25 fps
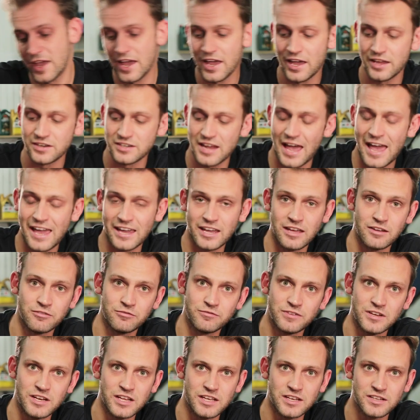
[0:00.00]
and AN
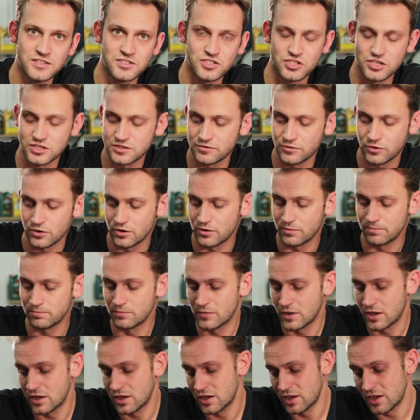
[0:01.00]
fittings just for
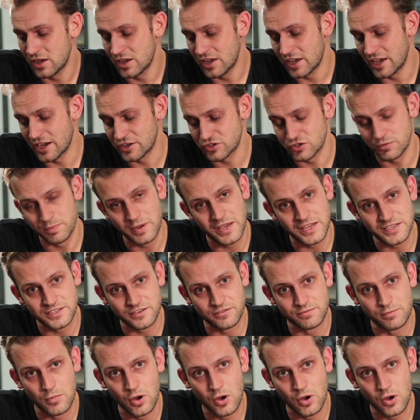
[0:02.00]
extra peace of